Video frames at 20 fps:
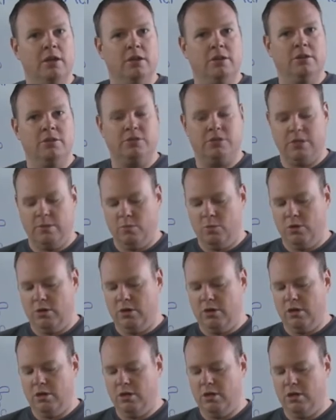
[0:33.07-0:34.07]
to
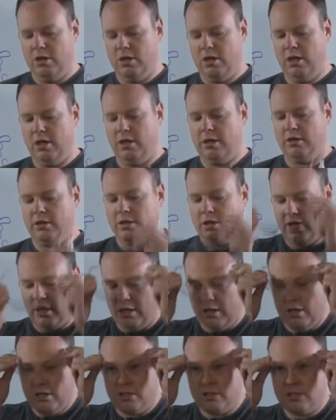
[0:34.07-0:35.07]
someone, and
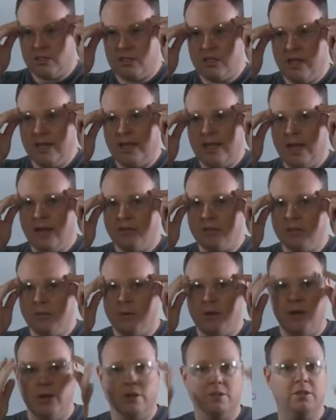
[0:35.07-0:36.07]
uh, take out
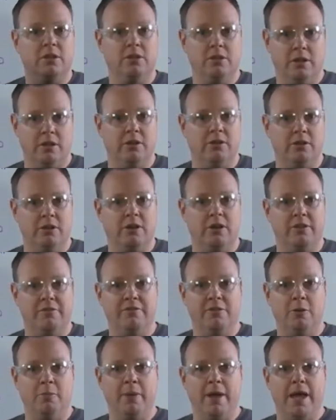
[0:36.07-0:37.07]
someone else and, and you're going to
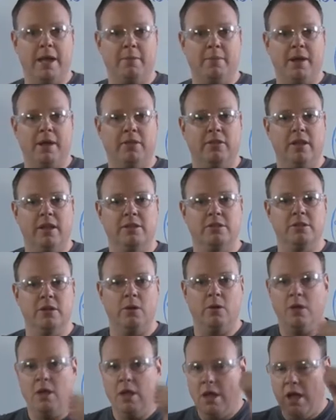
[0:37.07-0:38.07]
feel bad about that.
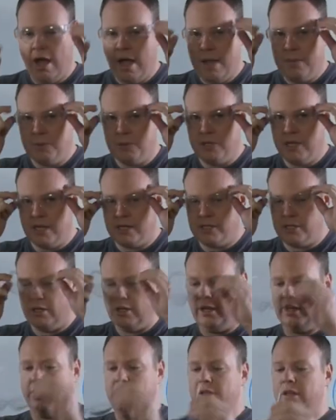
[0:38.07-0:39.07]
So eye protection
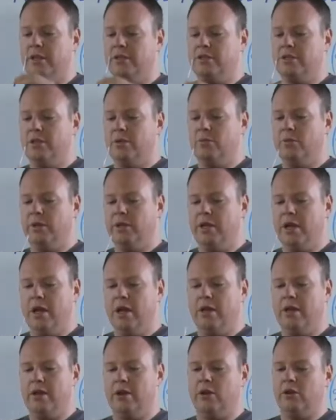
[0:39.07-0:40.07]
like this that we
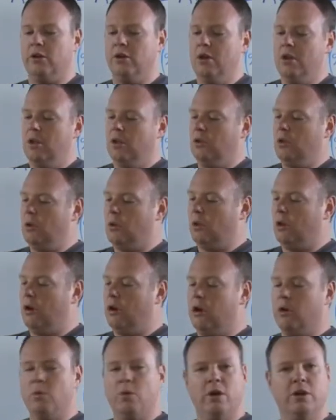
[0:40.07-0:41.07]
got at our local
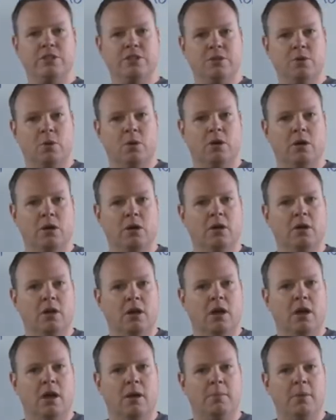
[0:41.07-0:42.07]
hardware store
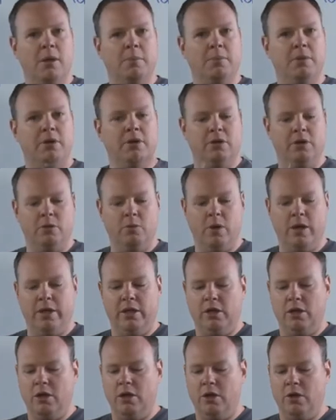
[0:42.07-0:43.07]
uh, might be a good way
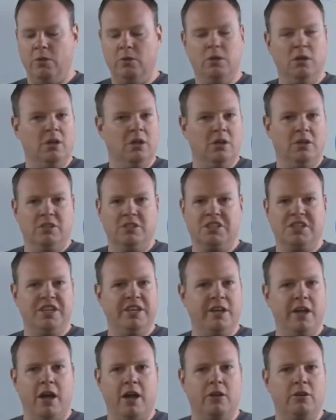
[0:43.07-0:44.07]
to go.
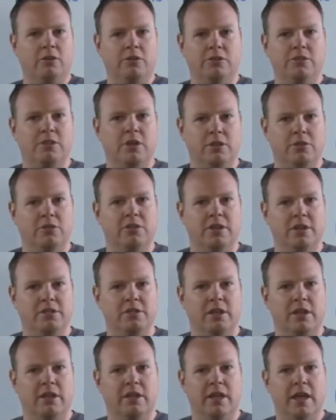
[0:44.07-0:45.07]
Ski goggles, other things
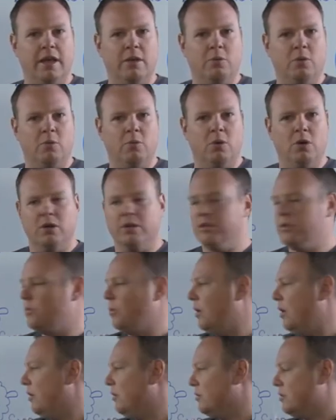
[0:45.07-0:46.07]
like that would work as
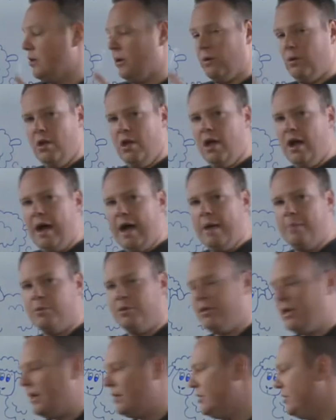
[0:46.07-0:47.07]
well. So eye
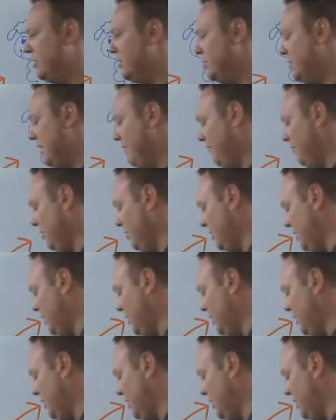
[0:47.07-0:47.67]
protection is definitely